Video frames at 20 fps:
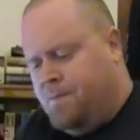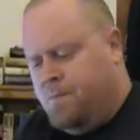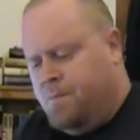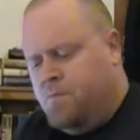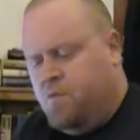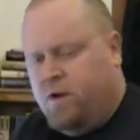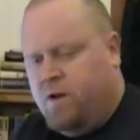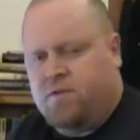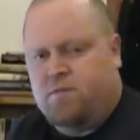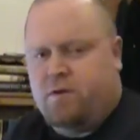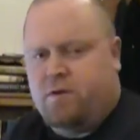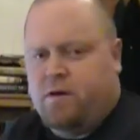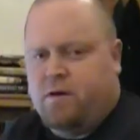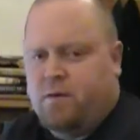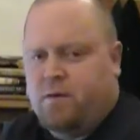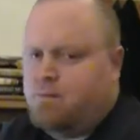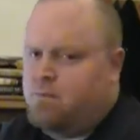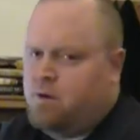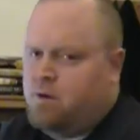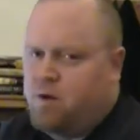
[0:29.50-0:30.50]
Well, that's
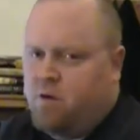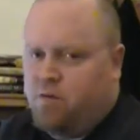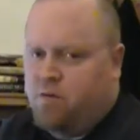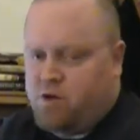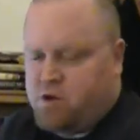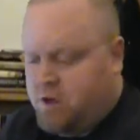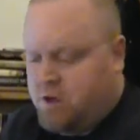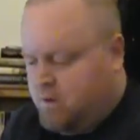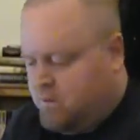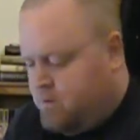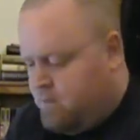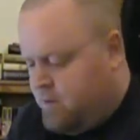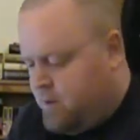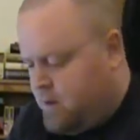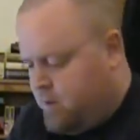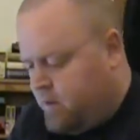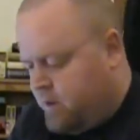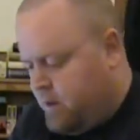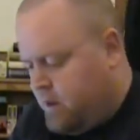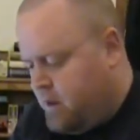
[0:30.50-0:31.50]
where it originates from
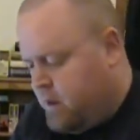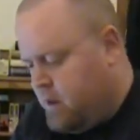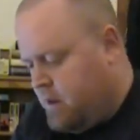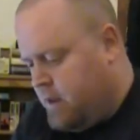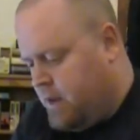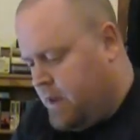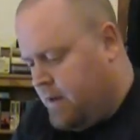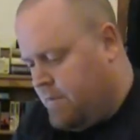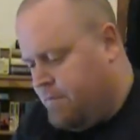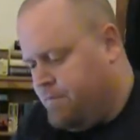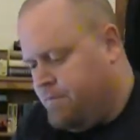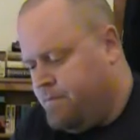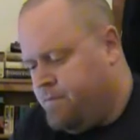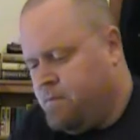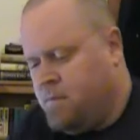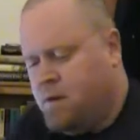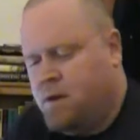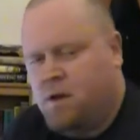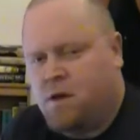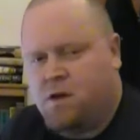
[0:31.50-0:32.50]
anyway.
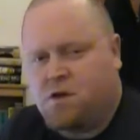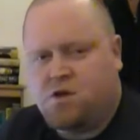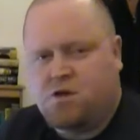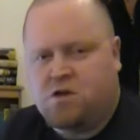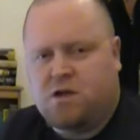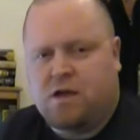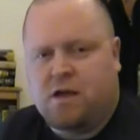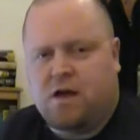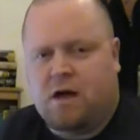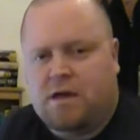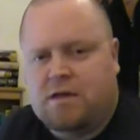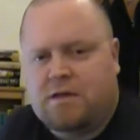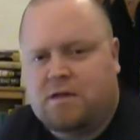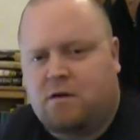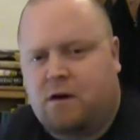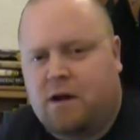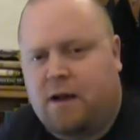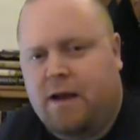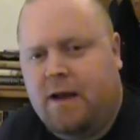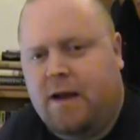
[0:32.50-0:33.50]
It's usually like a
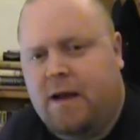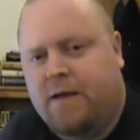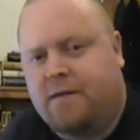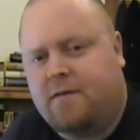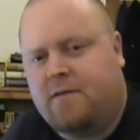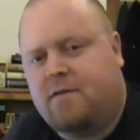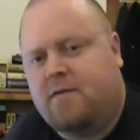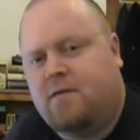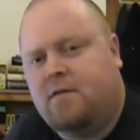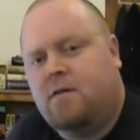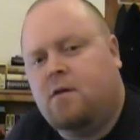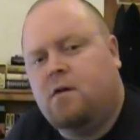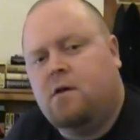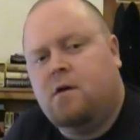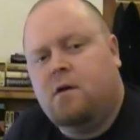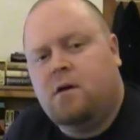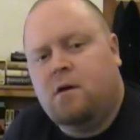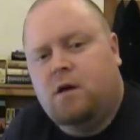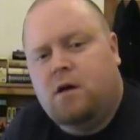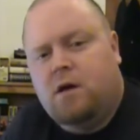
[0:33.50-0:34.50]
slightly less
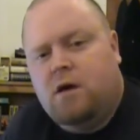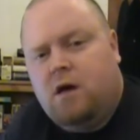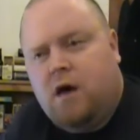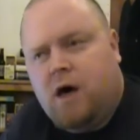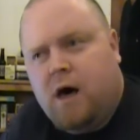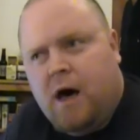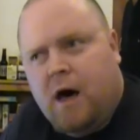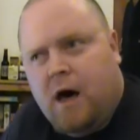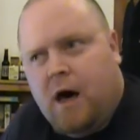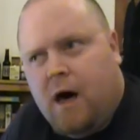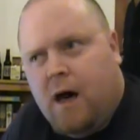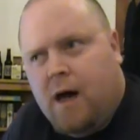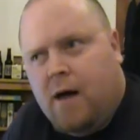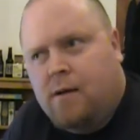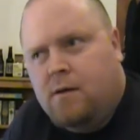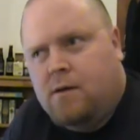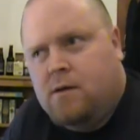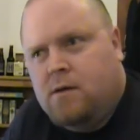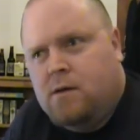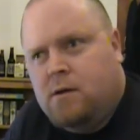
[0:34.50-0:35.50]

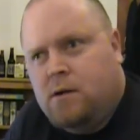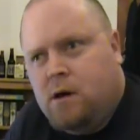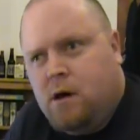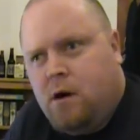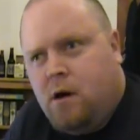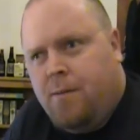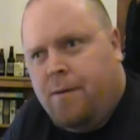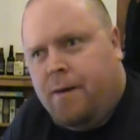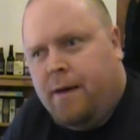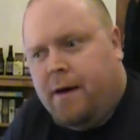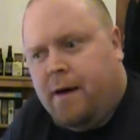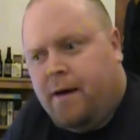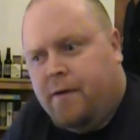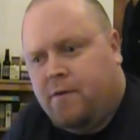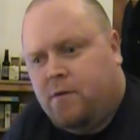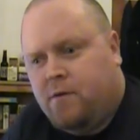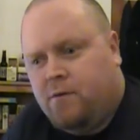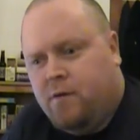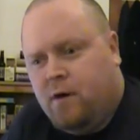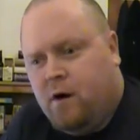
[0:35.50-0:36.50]
hoppier
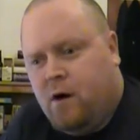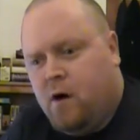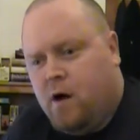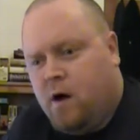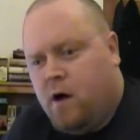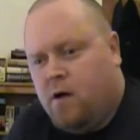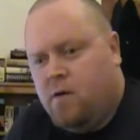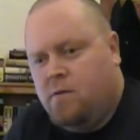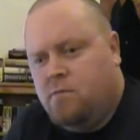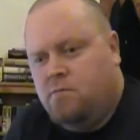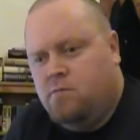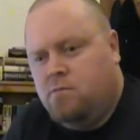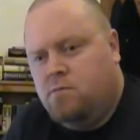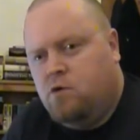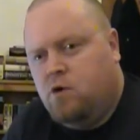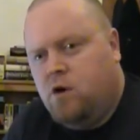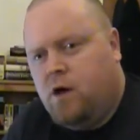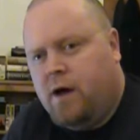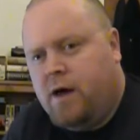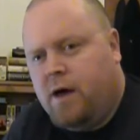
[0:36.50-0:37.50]
sort of lager,
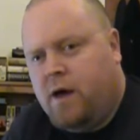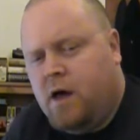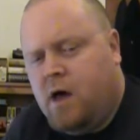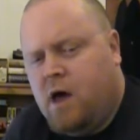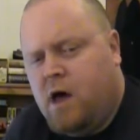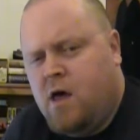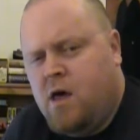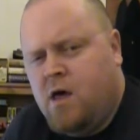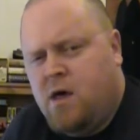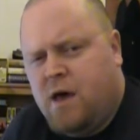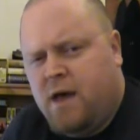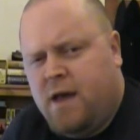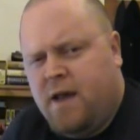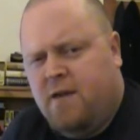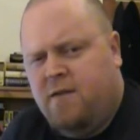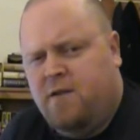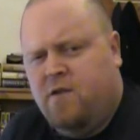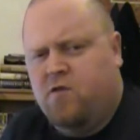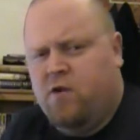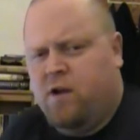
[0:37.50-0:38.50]
more like an
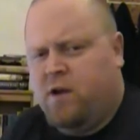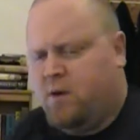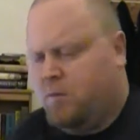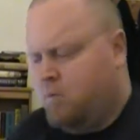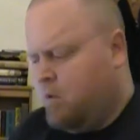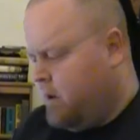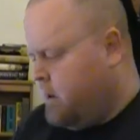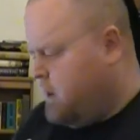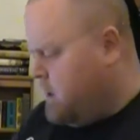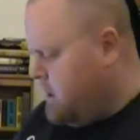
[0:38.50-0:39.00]
easy drinking one.